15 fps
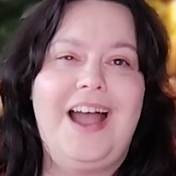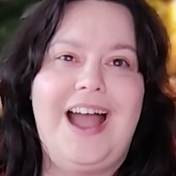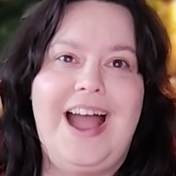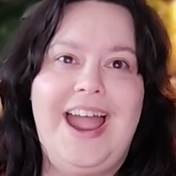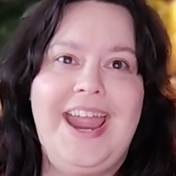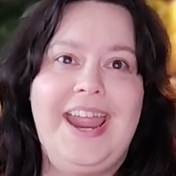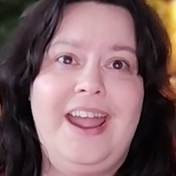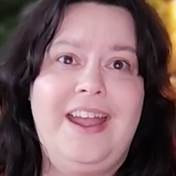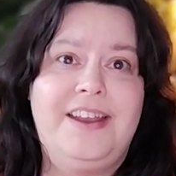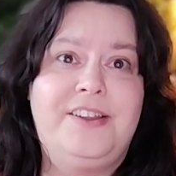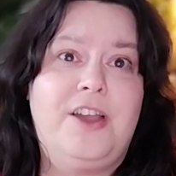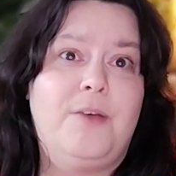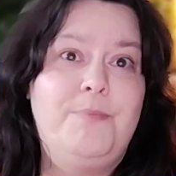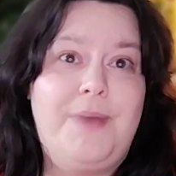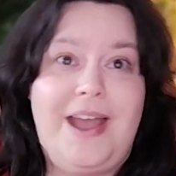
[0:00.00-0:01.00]
I had
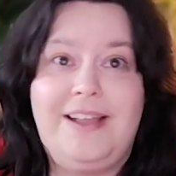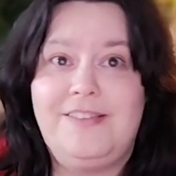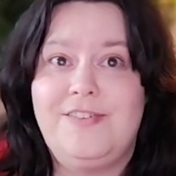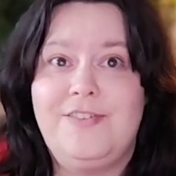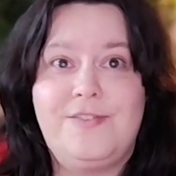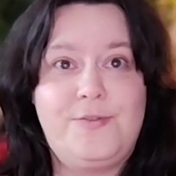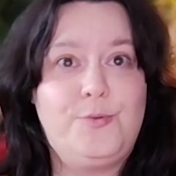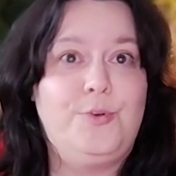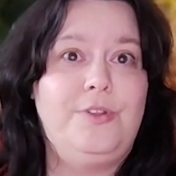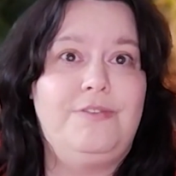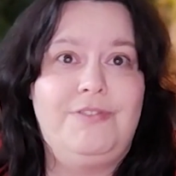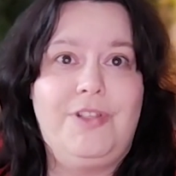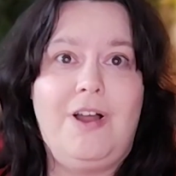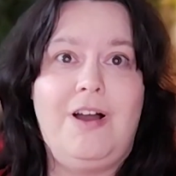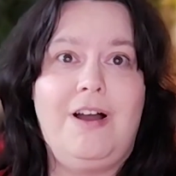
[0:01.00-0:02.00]
come back to the School
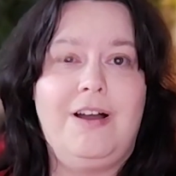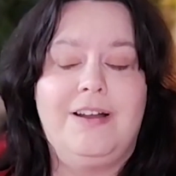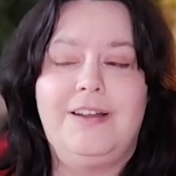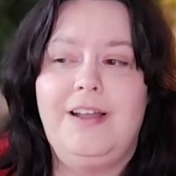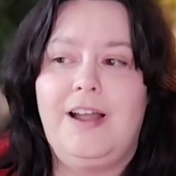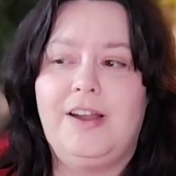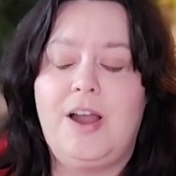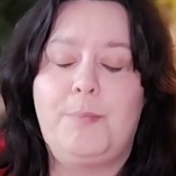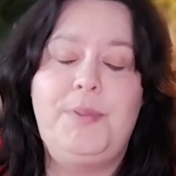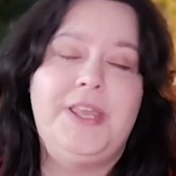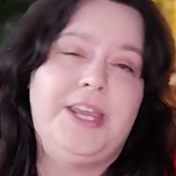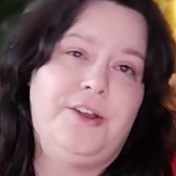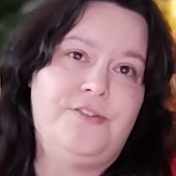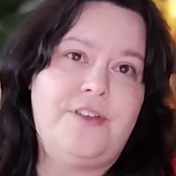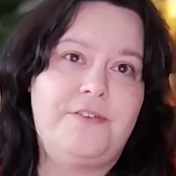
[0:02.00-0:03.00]
of Law a couple of
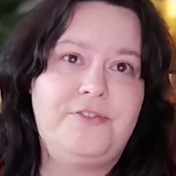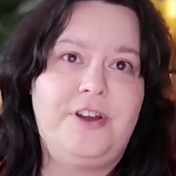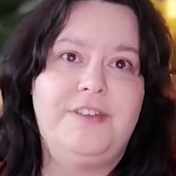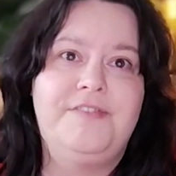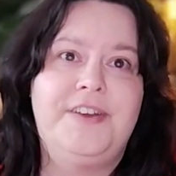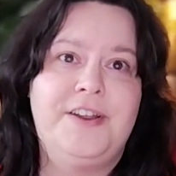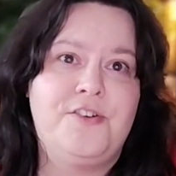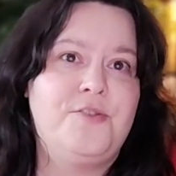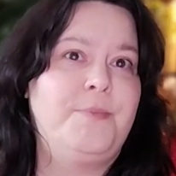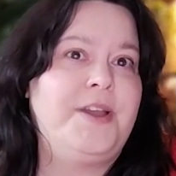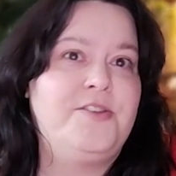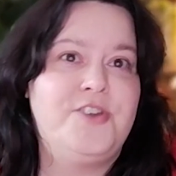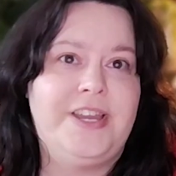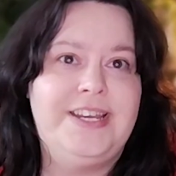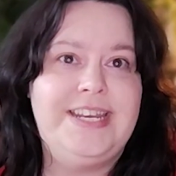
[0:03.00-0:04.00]
years after I finished my
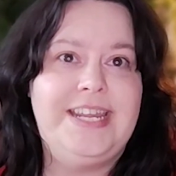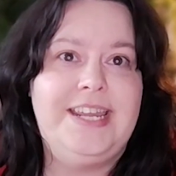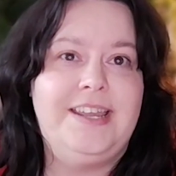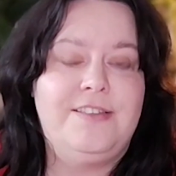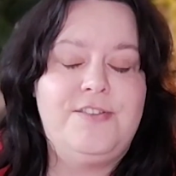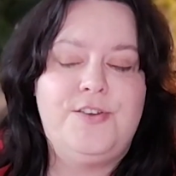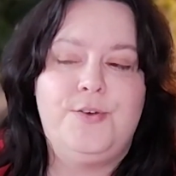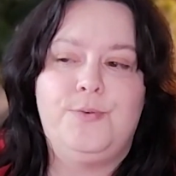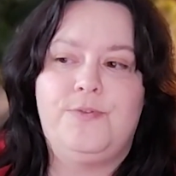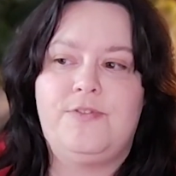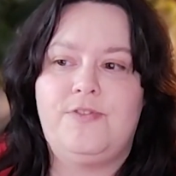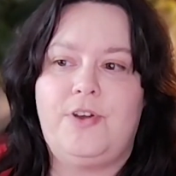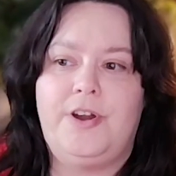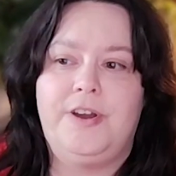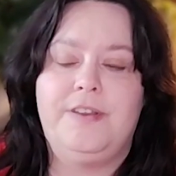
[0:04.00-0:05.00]
JD to
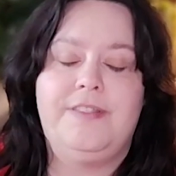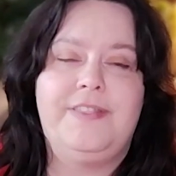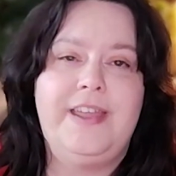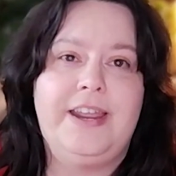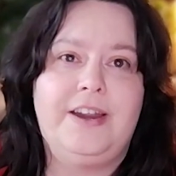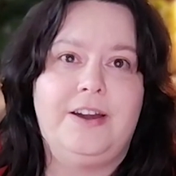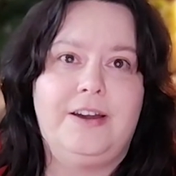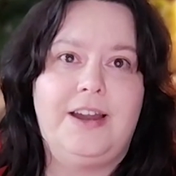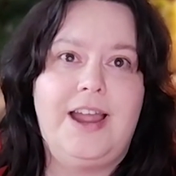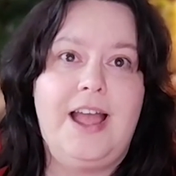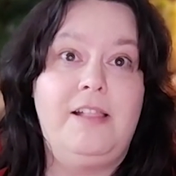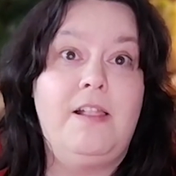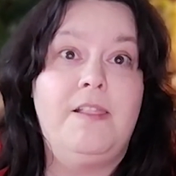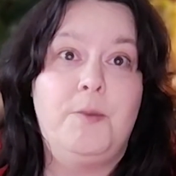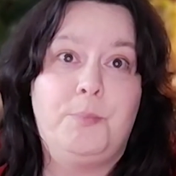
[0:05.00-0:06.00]
start their
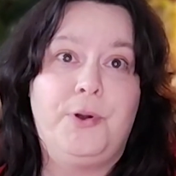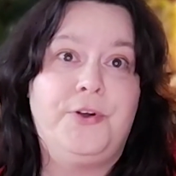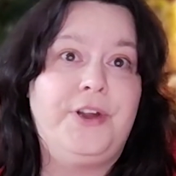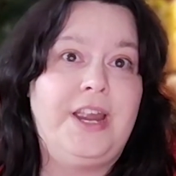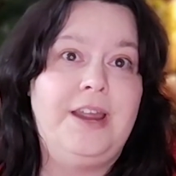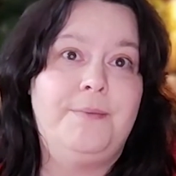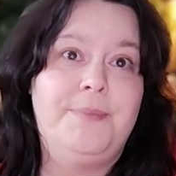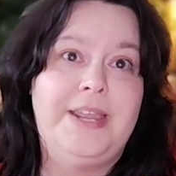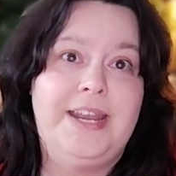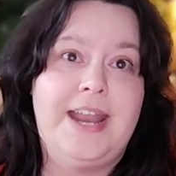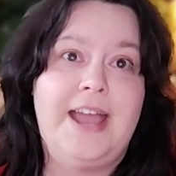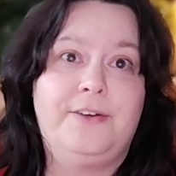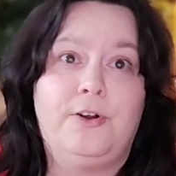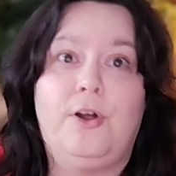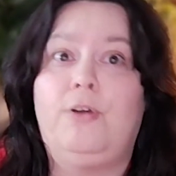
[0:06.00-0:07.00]
L.L.M program in
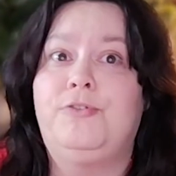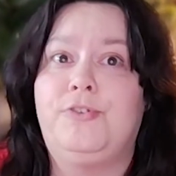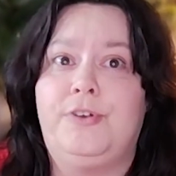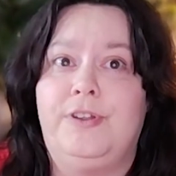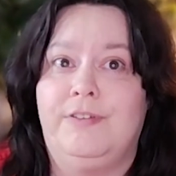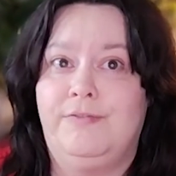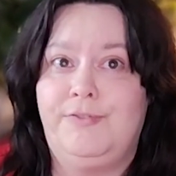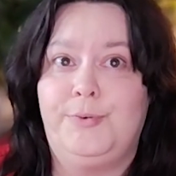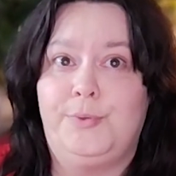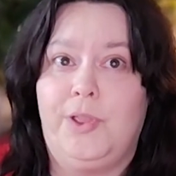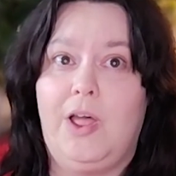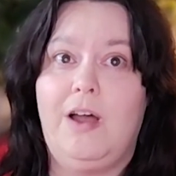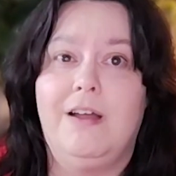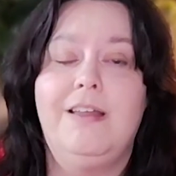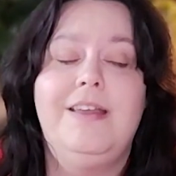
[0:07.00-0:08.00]
agricultural and food
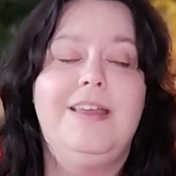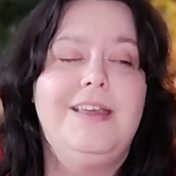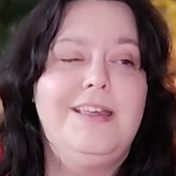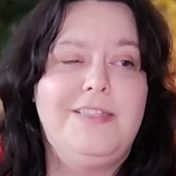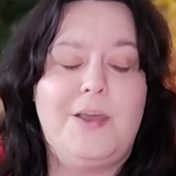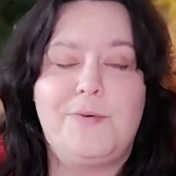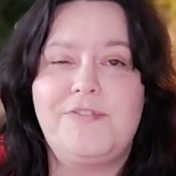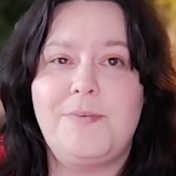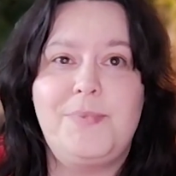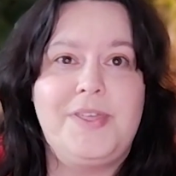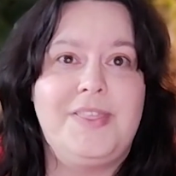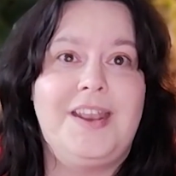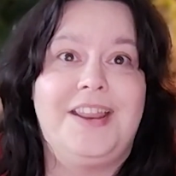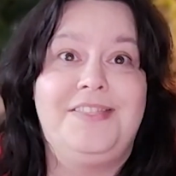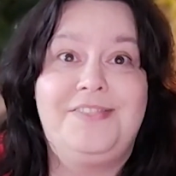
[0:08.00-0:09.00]
law. That was
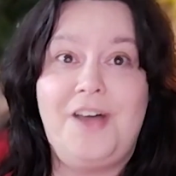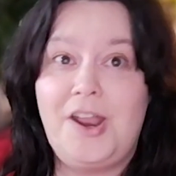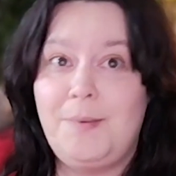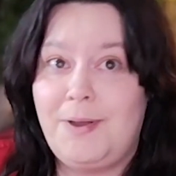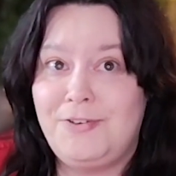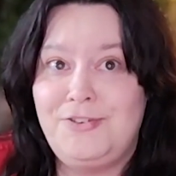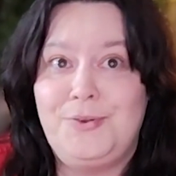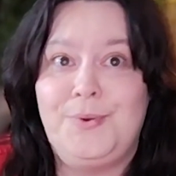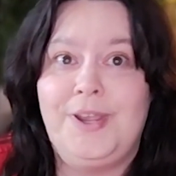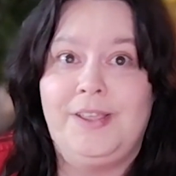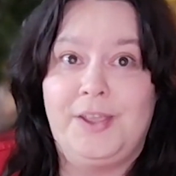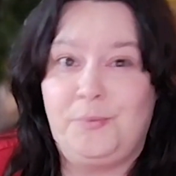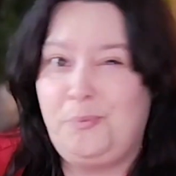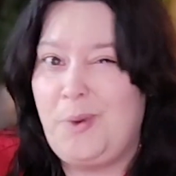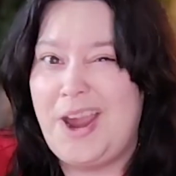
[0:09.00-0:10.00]
something that I thought about doing
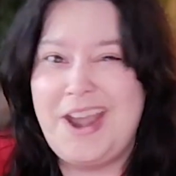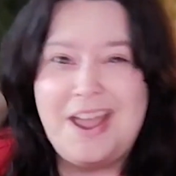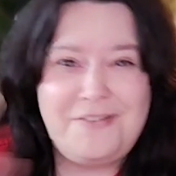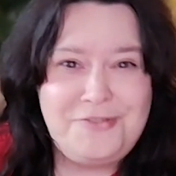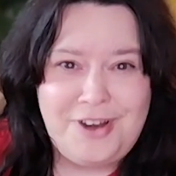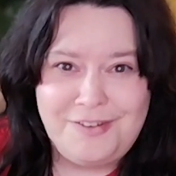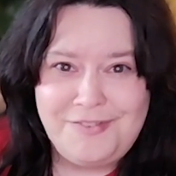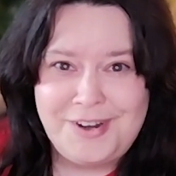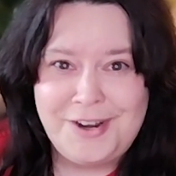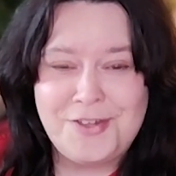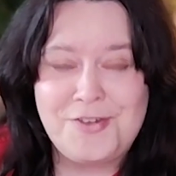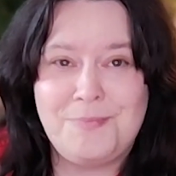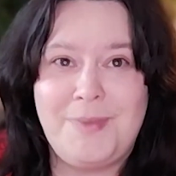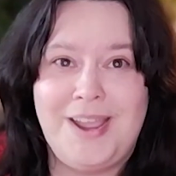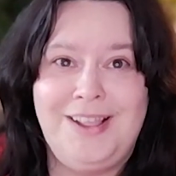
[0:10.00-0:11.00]
like right after I
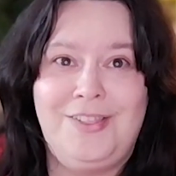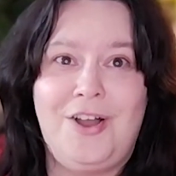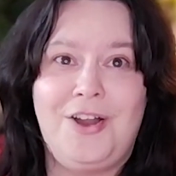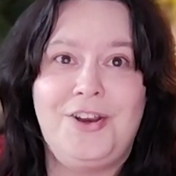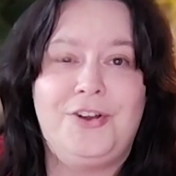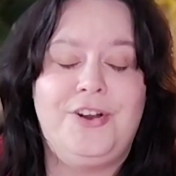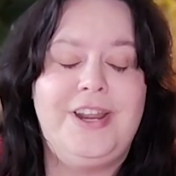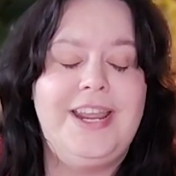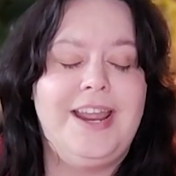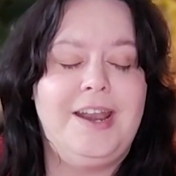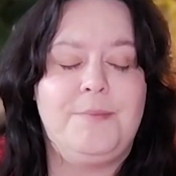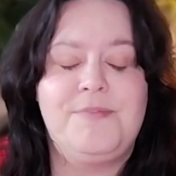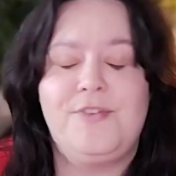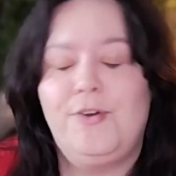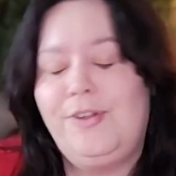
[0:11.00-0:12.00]
finished my law degree, and
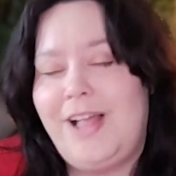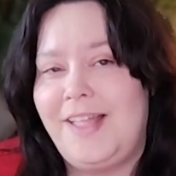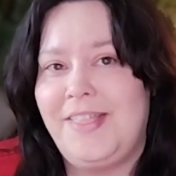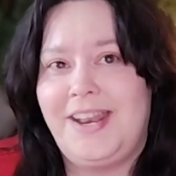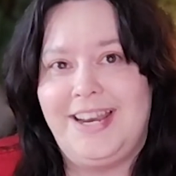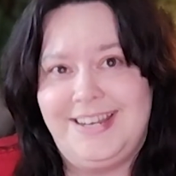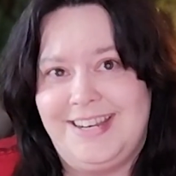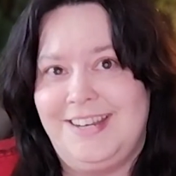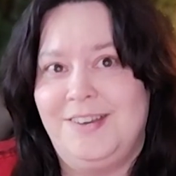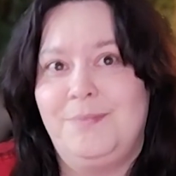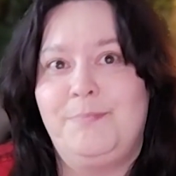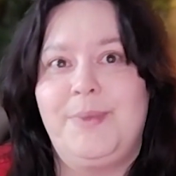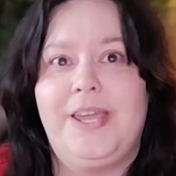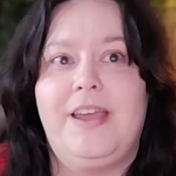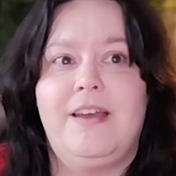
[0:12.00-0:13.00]
I'm so glad that I
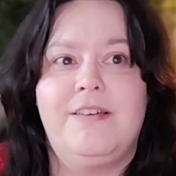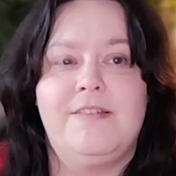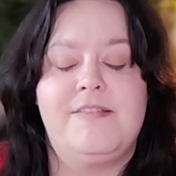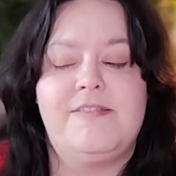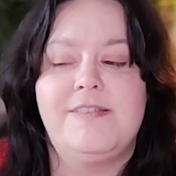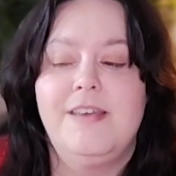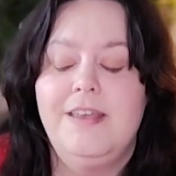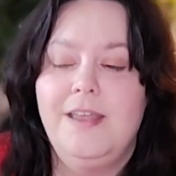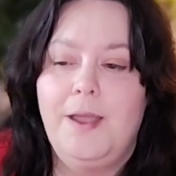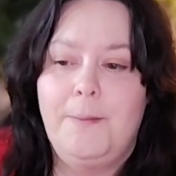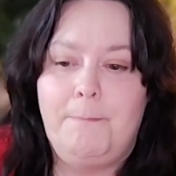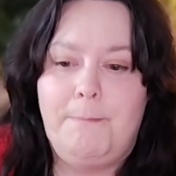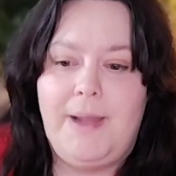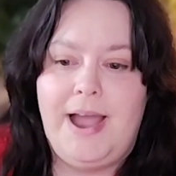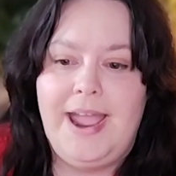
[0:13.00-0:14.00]
didn't because
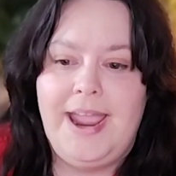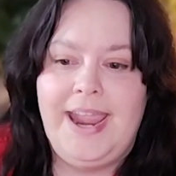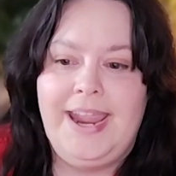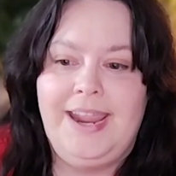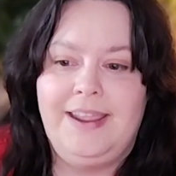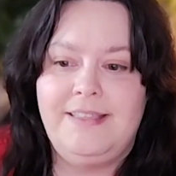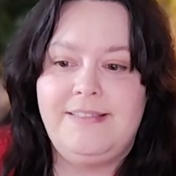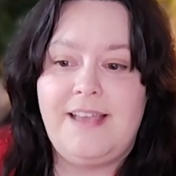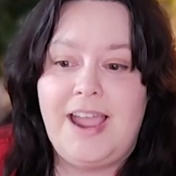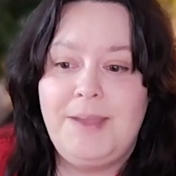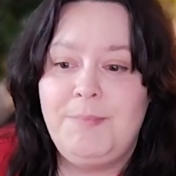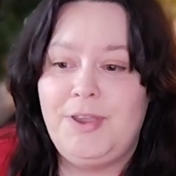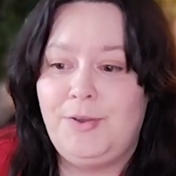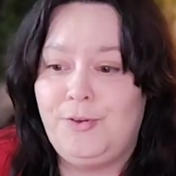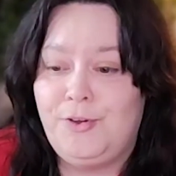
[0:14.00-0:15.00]
my
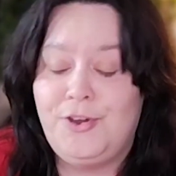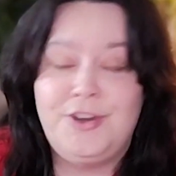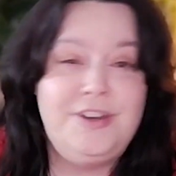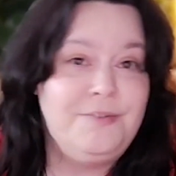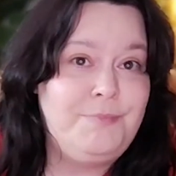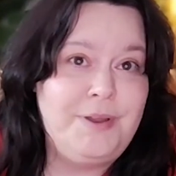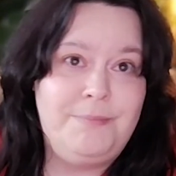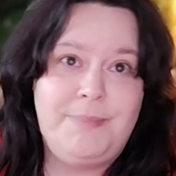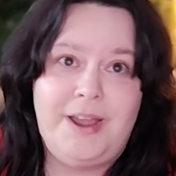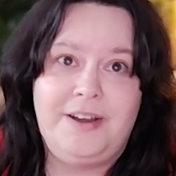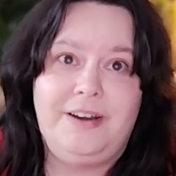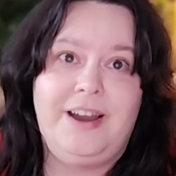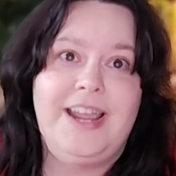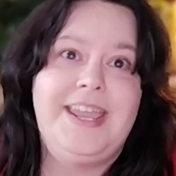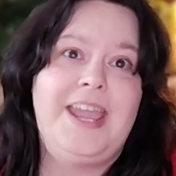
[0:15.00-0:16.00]
timing couldn't have been
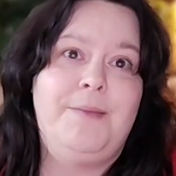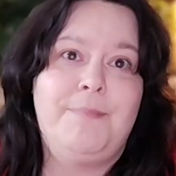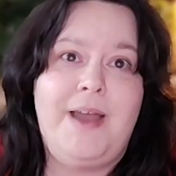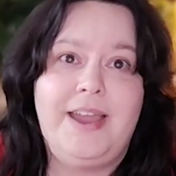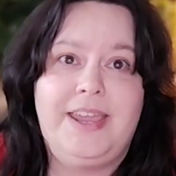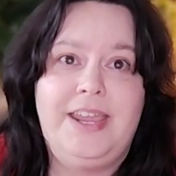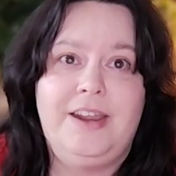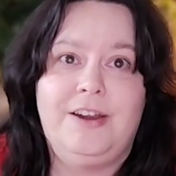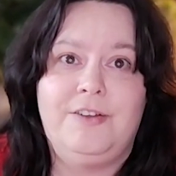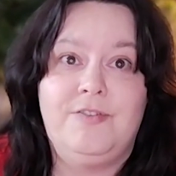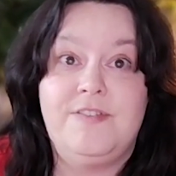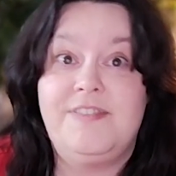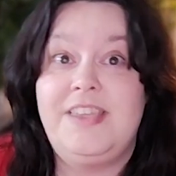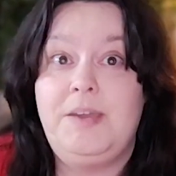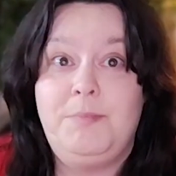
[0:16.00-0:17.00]
better. I came back here the
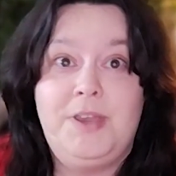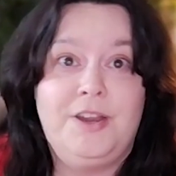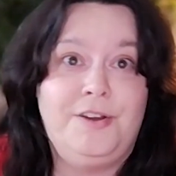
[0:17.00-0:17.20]
same year